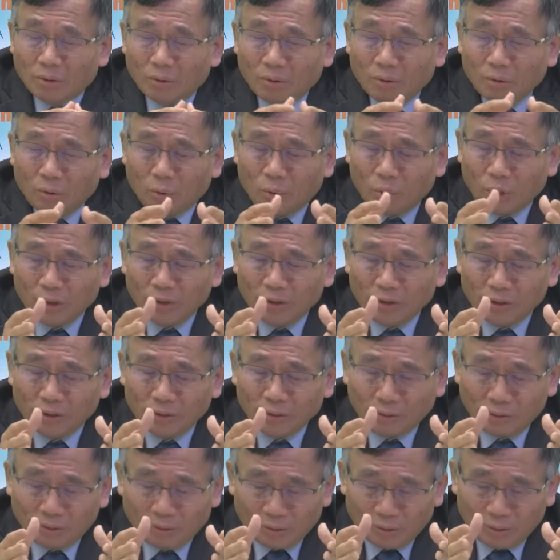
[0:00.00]
when
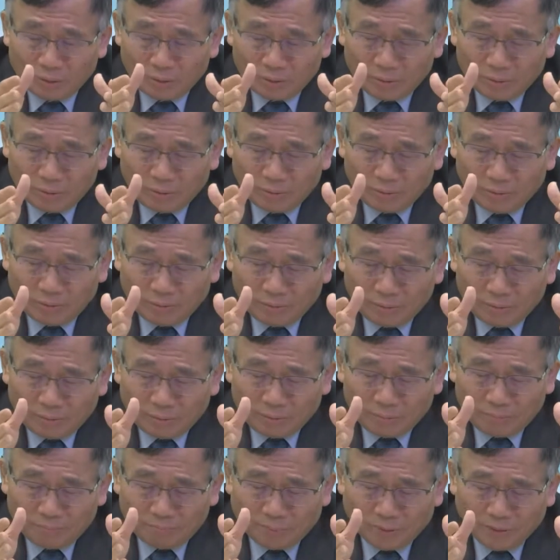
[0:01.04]

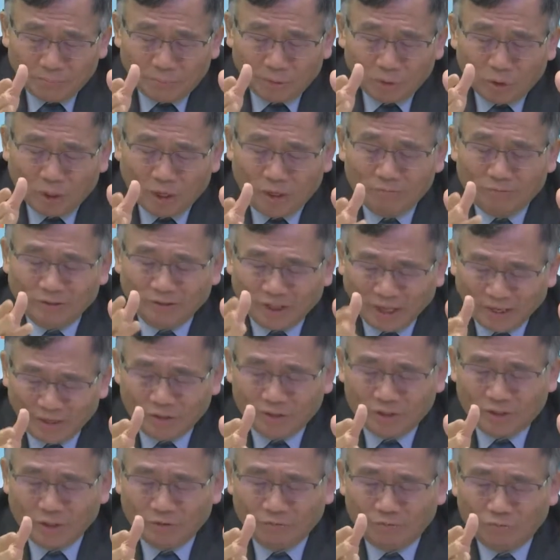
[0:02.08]
people have a
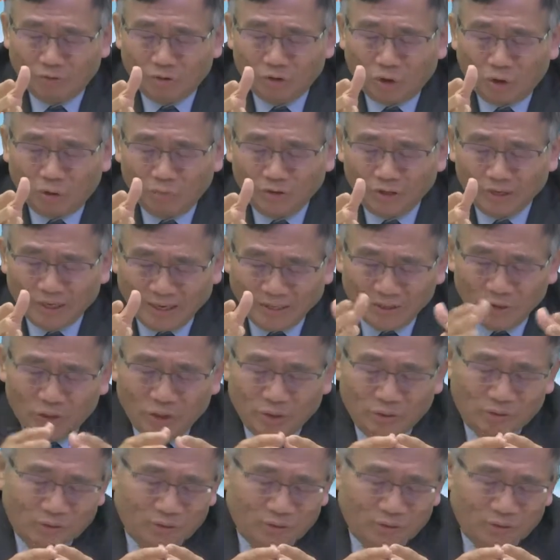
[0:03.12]
test for COVID-19,